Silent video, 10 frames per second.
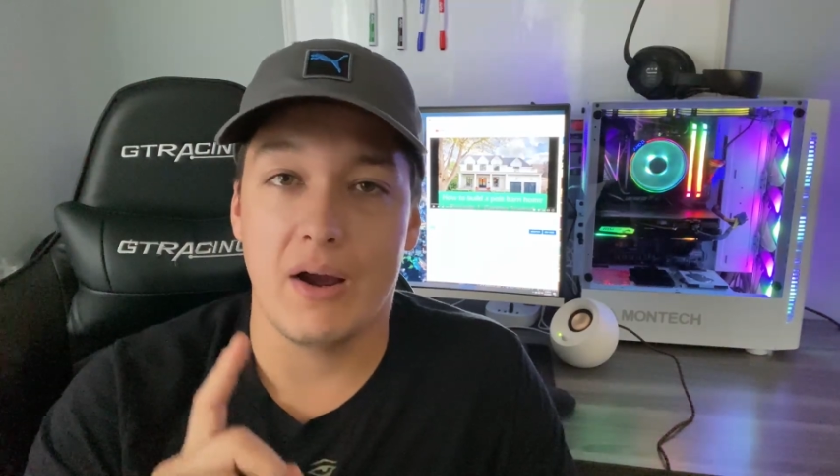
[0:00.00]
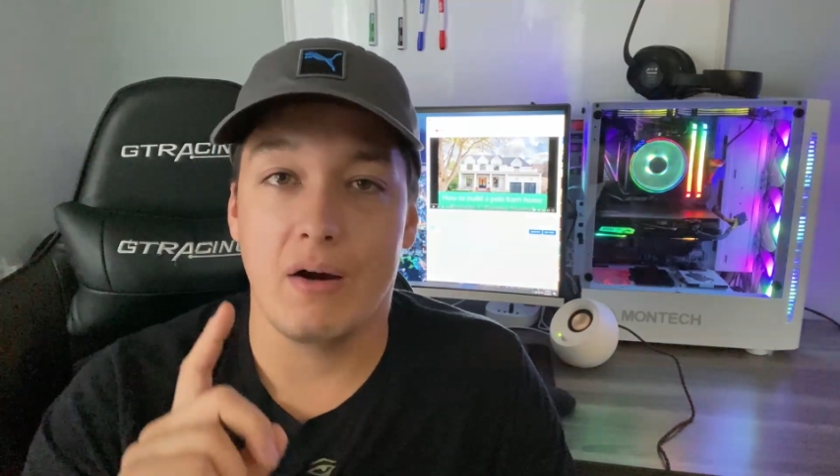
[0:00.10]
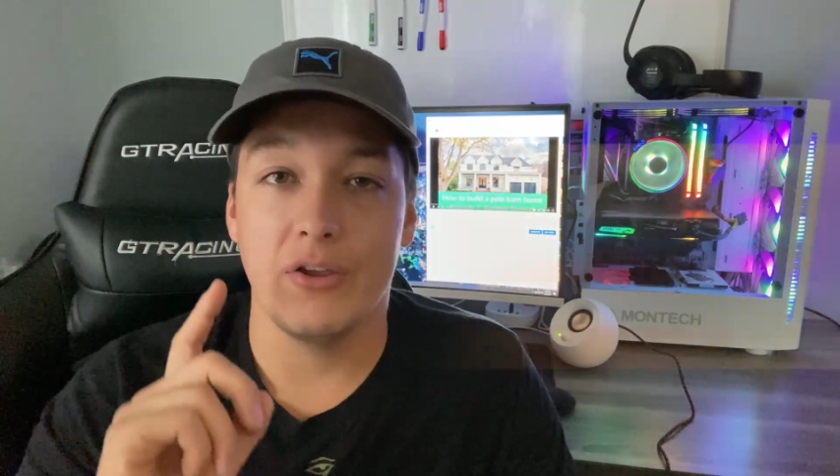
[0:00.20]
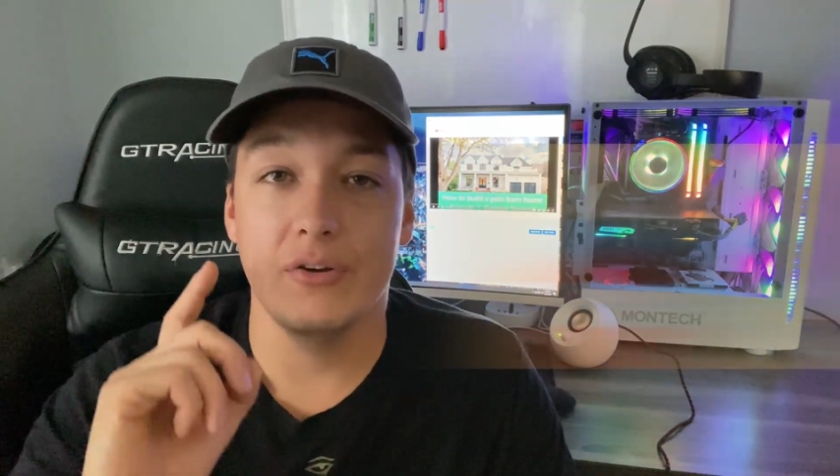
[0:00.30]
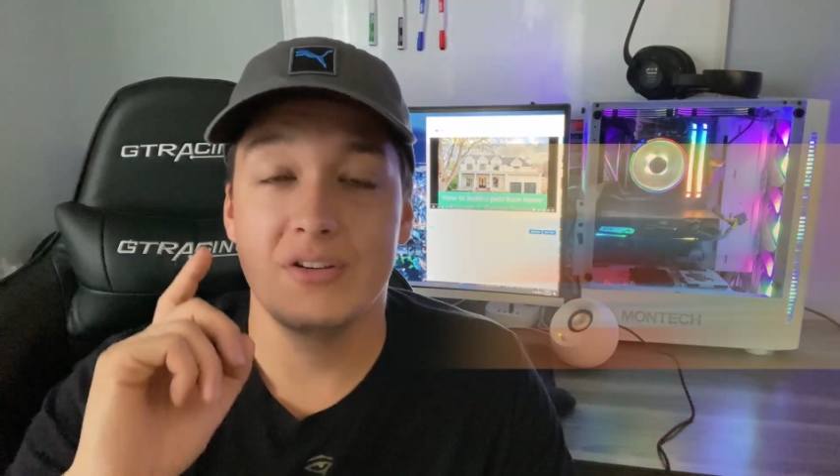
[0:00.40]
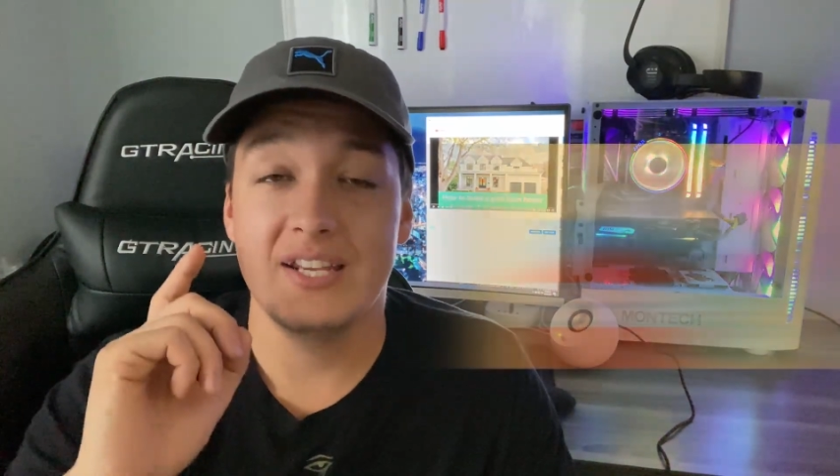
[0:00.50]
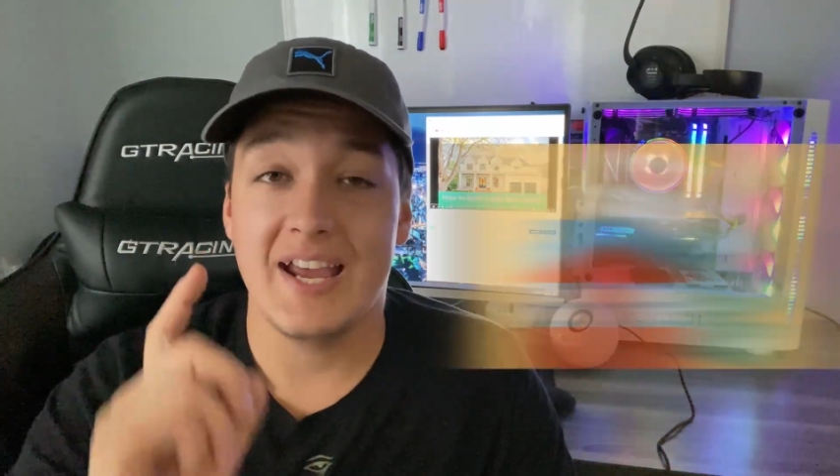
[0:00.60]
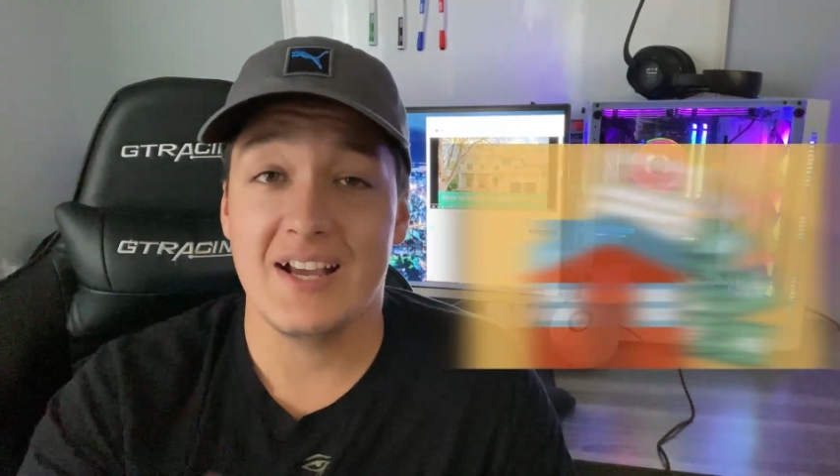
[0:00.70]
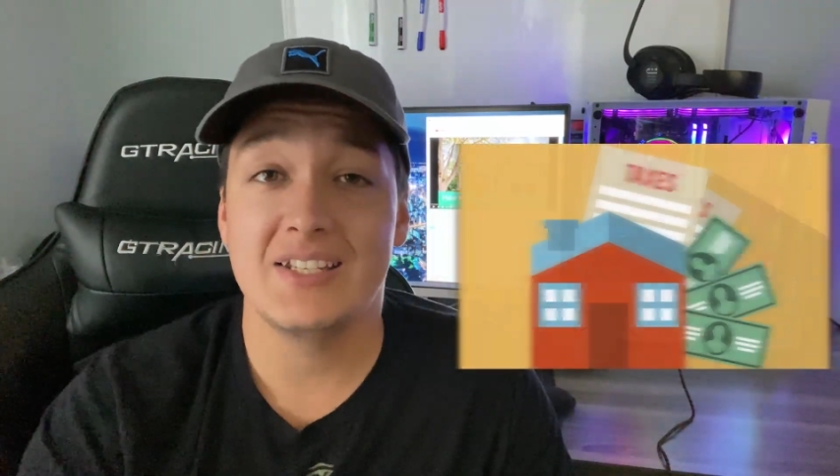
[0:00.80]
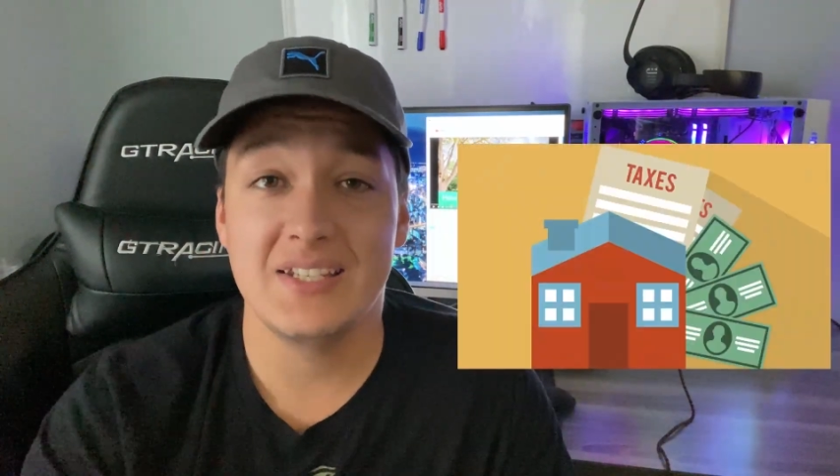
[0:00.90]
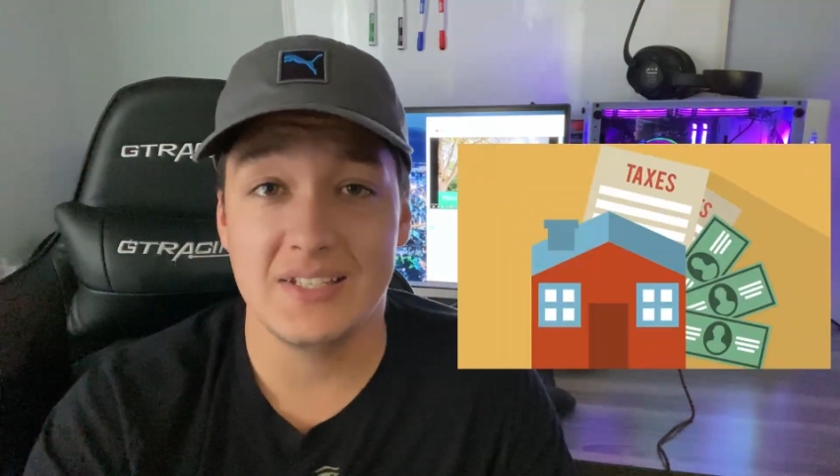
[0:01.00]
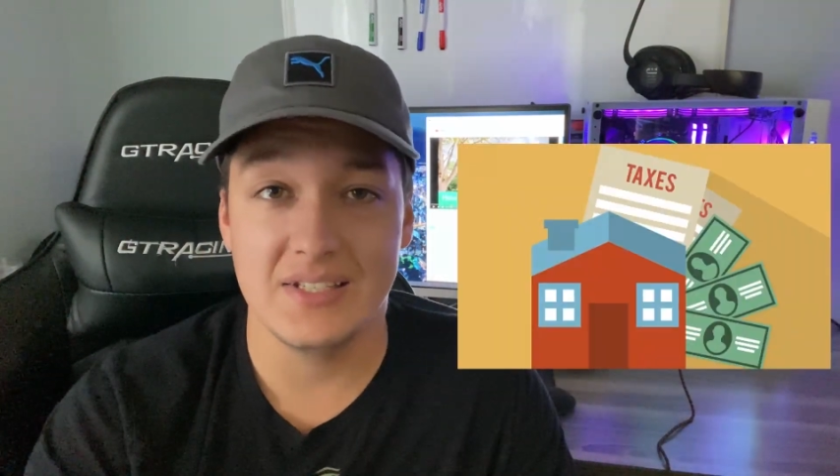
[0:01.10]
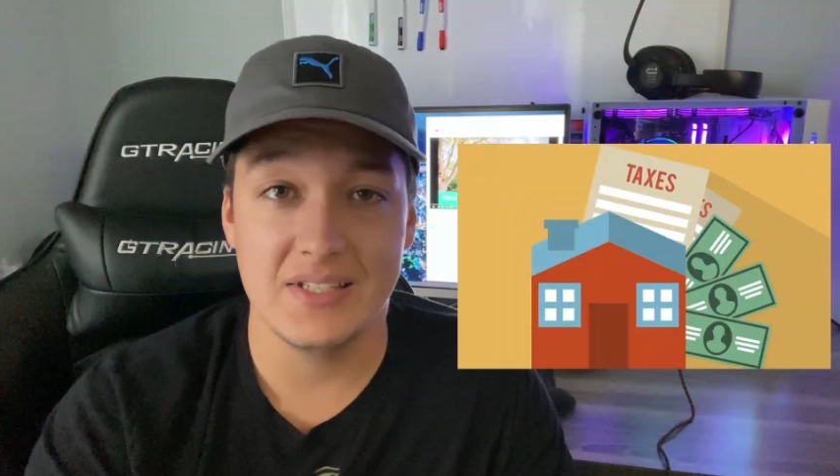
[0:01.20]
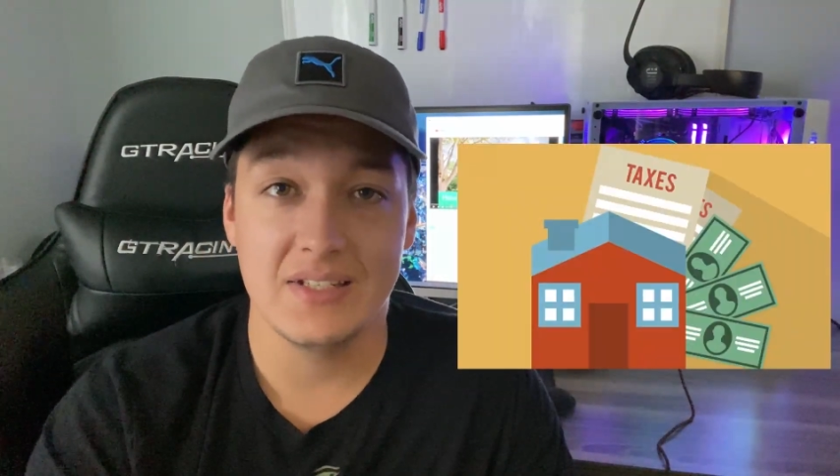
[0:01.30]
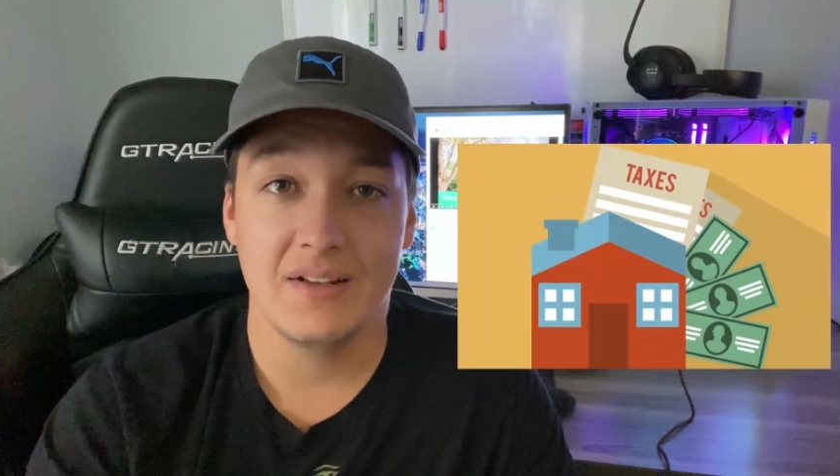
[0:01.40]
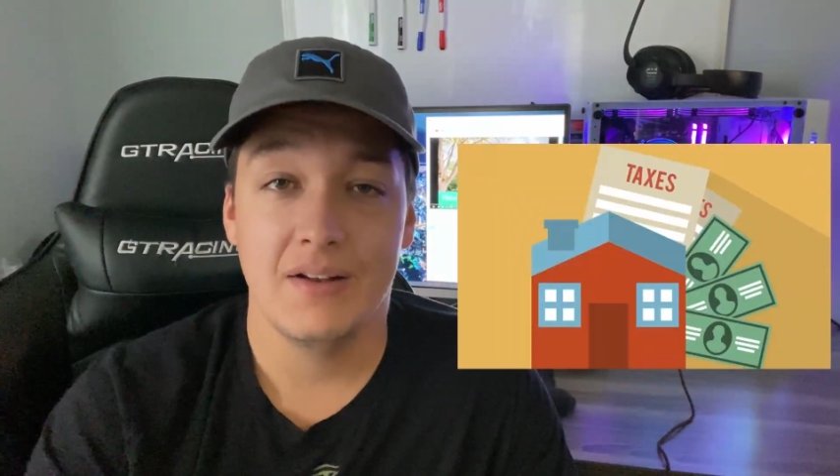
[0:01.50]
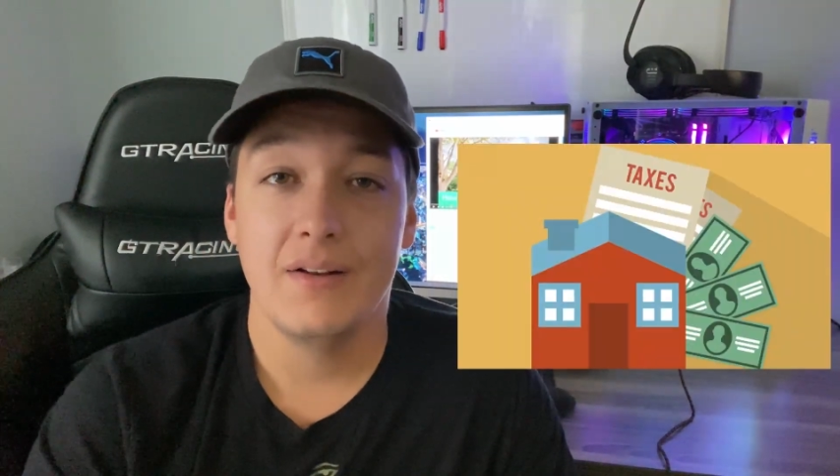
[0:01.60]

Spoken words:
are your taxes.